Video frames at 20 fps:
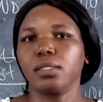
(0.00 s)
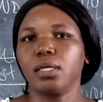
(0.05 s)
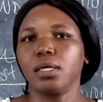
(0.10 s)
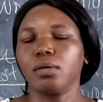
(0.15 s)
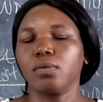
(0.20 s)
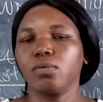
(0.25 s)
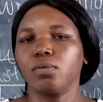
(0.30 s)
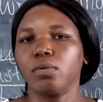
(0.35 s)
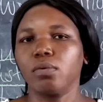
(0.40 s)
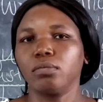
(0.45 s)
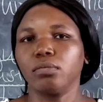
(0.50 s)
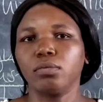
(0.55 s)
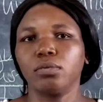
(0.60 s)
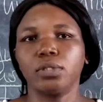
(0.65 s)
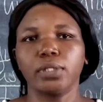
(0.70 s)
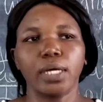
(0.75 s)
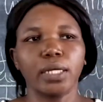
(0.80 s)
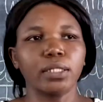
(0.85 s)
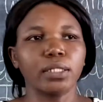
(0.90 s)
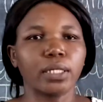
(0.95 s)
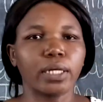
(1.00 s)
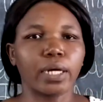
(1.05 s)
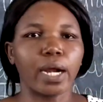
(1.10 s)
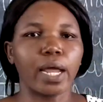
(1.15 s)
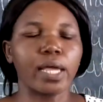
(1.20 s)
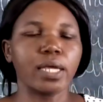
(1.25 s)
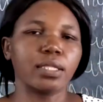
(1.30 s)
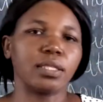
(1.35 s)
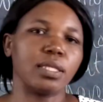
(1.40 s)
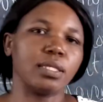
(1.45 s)
They start
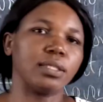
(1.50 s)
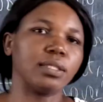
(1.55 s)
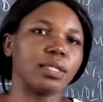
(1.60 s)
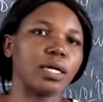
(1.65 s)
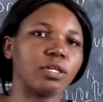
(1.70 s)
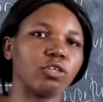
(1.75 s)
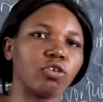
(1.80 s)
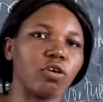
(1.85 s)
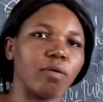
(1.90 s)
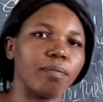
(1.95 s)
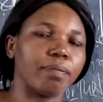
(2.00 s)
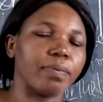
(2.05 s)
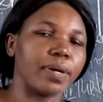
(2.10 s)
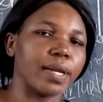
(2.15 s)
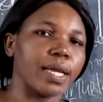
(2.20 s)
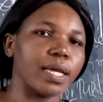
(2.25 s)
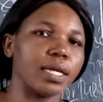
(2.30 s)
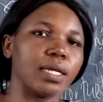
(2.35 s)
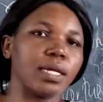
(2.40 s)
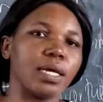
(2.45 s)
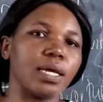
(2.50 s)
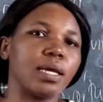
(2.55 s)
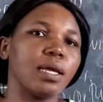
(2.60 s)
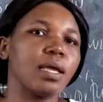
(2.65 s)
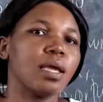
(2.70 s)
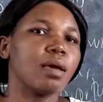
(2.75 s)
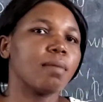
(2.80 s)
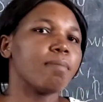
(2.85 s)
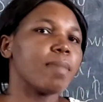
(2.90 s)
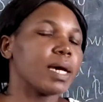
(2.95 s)
crying, they start
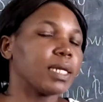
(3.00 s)
complaining.